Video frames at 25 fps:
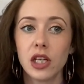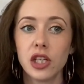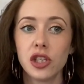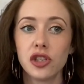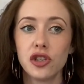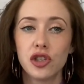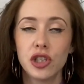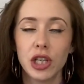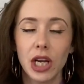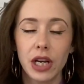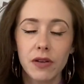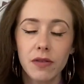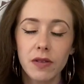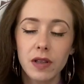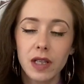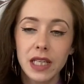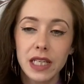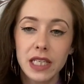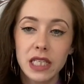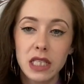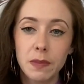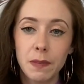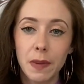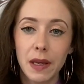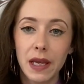Generally
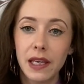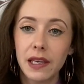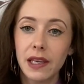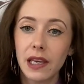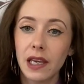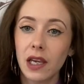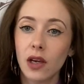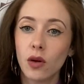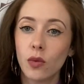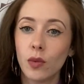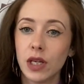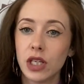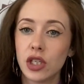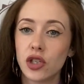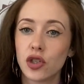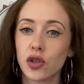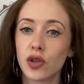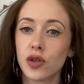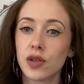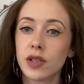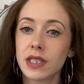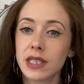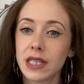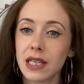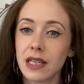speaking, we do
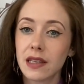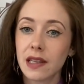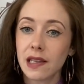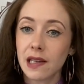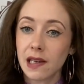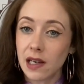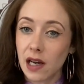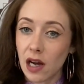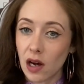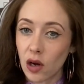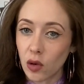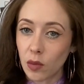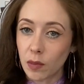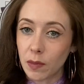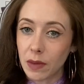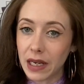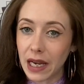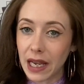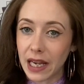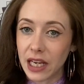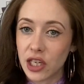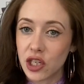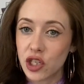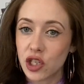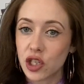see the
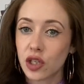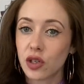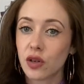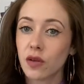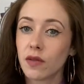culmination